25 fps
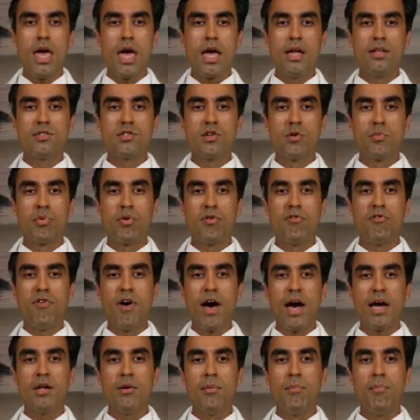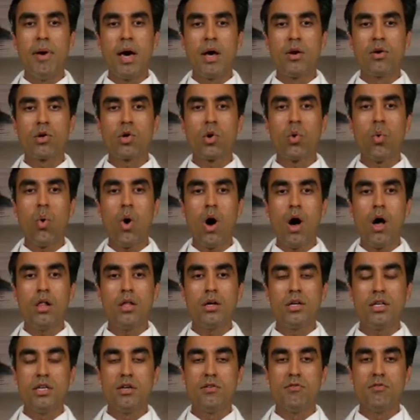and to provide a better
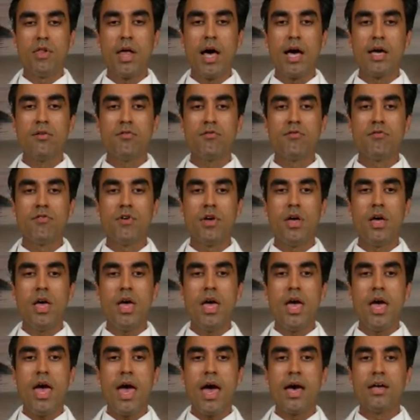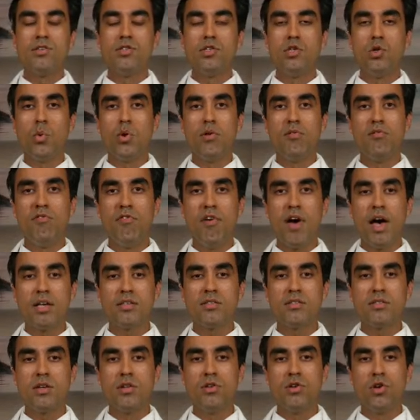quality of life as you
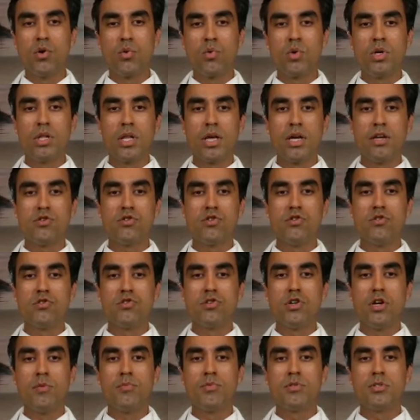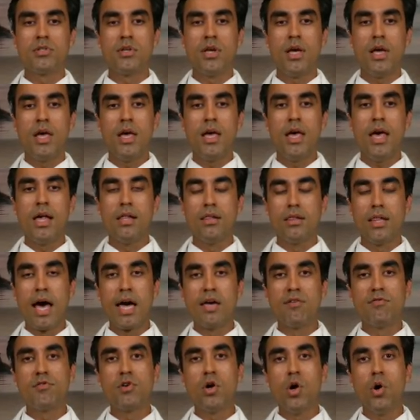invest in your relationships and
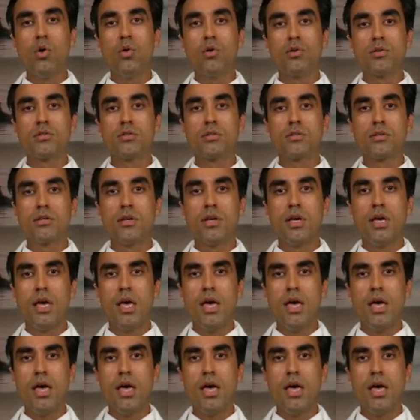life goals?